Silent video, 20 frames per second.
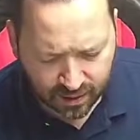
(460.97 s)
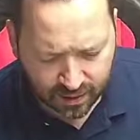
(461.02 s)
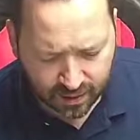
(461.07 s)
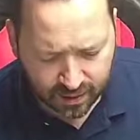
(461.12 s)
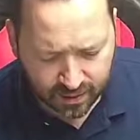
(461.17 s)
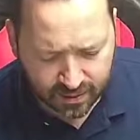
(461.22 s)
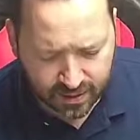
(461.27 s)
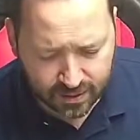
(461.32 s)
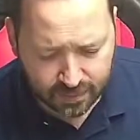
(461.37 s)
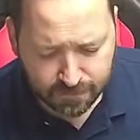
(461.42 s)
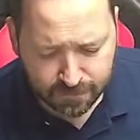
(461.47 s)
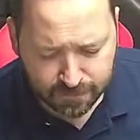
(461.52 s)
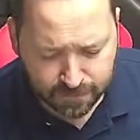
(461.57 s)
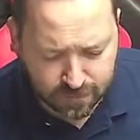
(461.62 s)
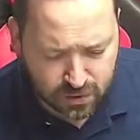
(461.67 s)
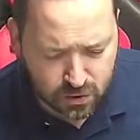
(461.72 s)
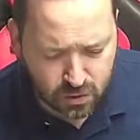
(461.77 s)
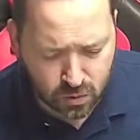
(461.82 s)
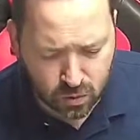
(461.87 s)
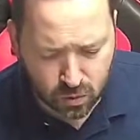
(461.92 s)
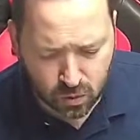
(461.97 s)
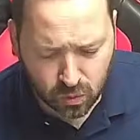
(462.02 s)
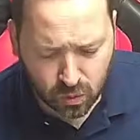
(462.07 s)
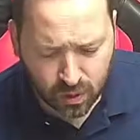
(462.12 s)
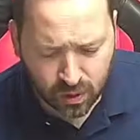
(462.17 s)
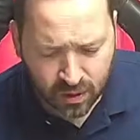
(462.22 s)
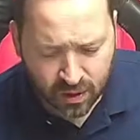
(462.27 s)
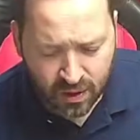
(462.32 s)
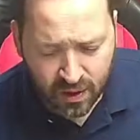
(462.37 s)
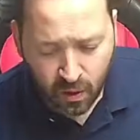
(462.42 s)
If you
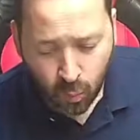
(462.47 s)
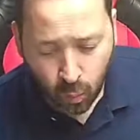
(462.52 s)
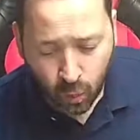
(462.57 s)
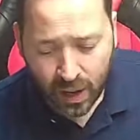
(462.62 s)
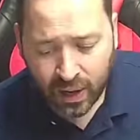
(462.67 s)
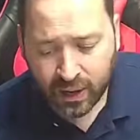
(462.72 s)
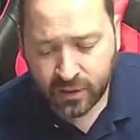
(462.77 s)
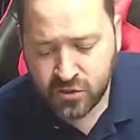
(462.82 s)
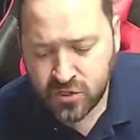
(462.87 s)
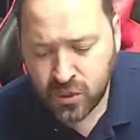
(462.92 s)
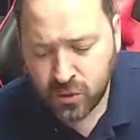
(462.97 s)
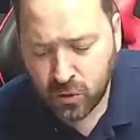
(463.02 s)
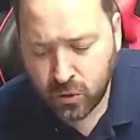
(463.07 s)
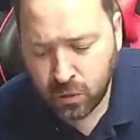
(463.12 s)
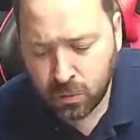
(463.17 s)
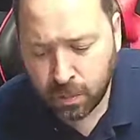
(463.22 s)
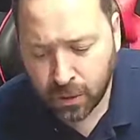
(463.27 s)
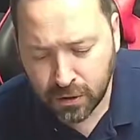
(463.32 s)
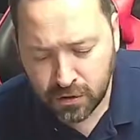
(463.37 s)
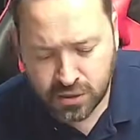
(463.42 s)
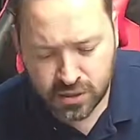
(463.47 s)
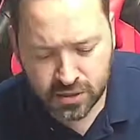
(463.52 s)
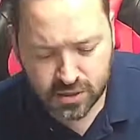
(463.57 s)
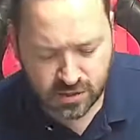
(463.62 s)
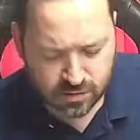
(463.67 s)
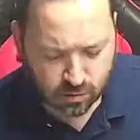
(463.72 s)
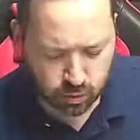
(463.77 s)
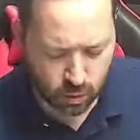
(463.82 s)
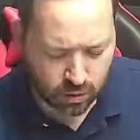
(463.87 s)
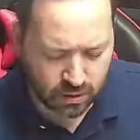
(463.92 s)
want to
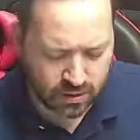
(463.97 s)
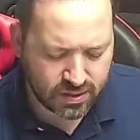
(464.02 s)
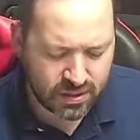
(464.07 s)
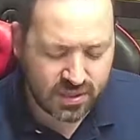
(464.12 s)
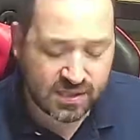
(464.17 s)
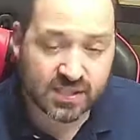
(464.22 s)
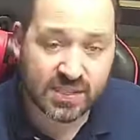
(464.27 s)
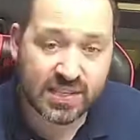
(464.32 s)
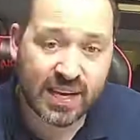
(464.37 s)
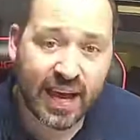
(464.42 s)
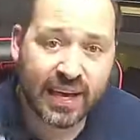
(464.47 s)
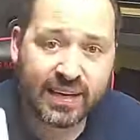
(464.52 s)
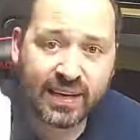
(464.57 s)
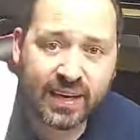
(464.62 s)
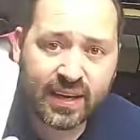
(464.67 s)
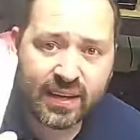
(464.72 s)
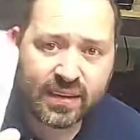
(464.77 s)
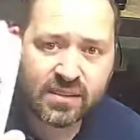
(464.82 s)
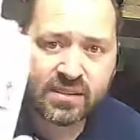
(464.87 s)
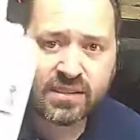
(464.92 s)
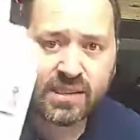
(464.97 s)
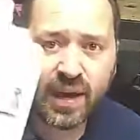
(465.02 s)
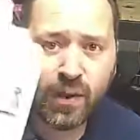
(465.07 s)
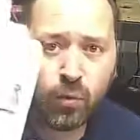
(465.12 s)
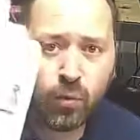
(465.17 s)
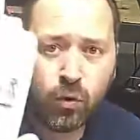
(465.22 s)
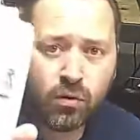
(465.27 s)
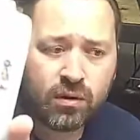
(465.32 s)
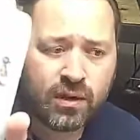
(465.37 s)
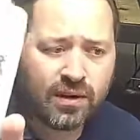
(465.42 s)
purchase one of these sidekicks, I
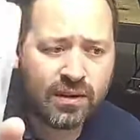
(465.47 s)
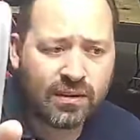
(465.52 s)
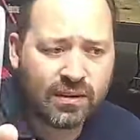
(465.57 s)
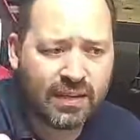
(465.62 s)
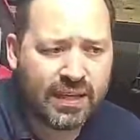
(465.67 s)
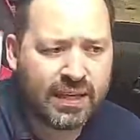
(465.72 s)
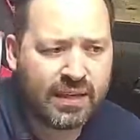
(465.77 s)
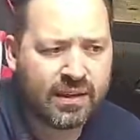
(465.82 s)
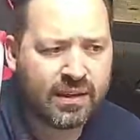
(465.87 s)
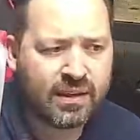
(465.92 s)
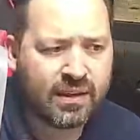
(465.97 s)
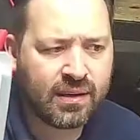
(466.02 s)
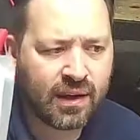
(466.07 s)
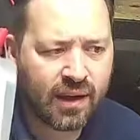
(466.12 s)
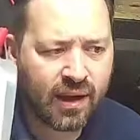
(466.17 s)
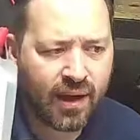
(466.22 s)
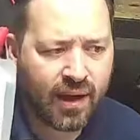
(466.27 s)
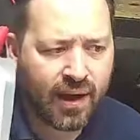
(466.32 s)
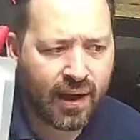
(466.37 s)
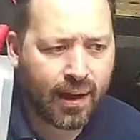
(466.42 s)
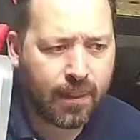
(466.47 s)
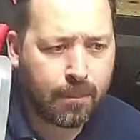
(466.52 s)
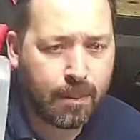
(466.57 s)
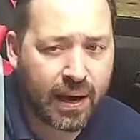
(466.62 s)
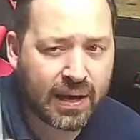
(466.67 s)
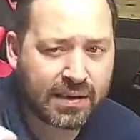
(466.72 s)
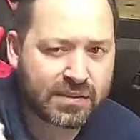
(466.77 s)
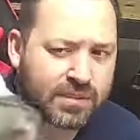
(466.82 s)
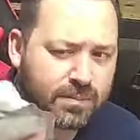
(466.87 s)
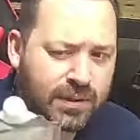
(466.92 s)
will get a link,
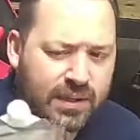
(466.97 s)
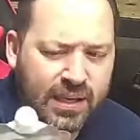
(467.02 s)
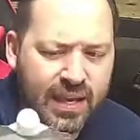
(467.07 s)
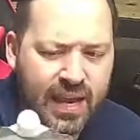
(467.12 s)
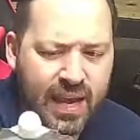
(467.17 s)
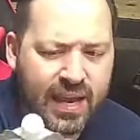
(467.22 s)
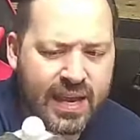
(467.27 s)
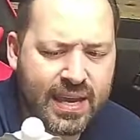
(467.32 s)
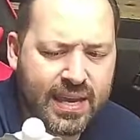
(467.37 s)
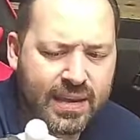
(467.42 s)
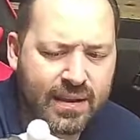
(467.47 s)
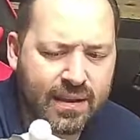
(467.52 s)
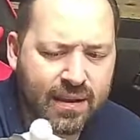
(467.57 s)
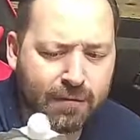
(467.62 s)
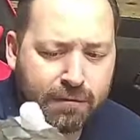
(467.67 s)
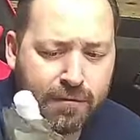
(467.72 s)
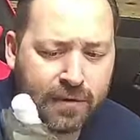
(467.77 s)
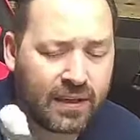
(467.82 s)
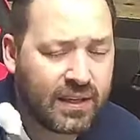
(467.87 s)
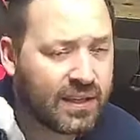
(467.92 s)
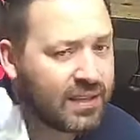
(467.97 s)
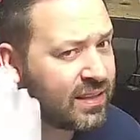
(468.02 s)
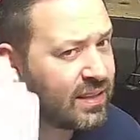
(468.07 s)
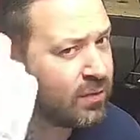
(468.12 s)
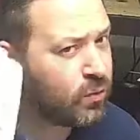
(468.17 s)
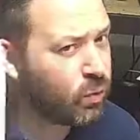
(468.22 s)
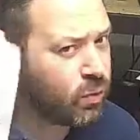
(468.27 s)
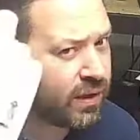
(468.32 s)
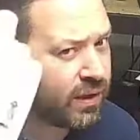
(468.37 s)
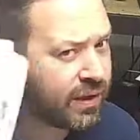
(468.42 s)
possibly a affiliate
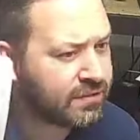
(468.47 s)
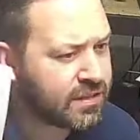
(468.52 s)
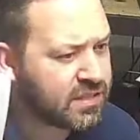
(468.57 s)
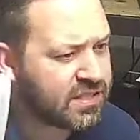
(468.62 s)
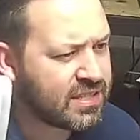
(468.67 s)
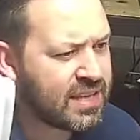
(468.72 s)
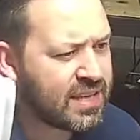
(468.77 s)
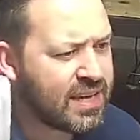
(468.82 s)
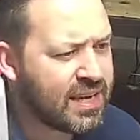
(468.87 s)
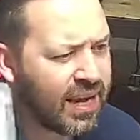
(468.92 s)
link. We'll have to see.